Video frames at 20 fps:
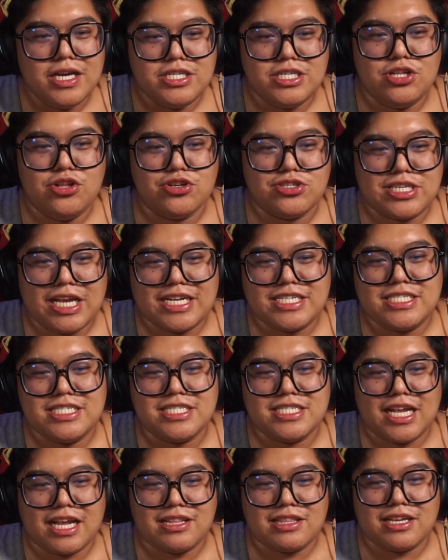She looks like
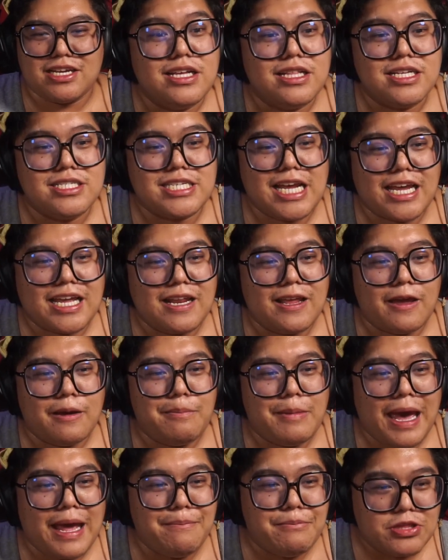she's like the second in
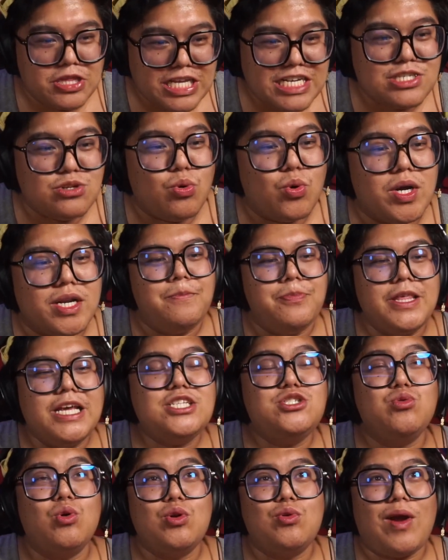command. But this
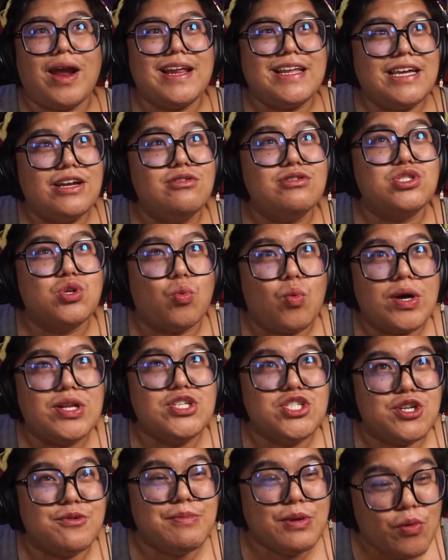one right here is the one
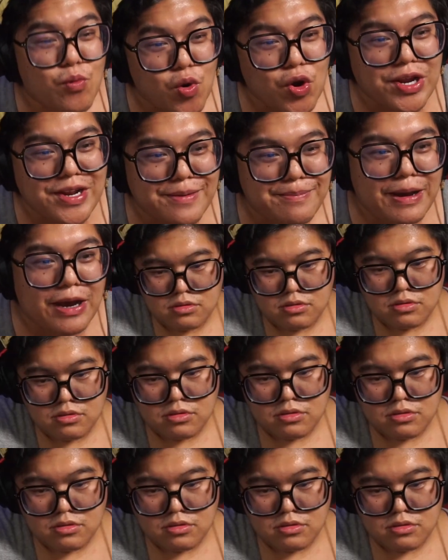you should be worried about.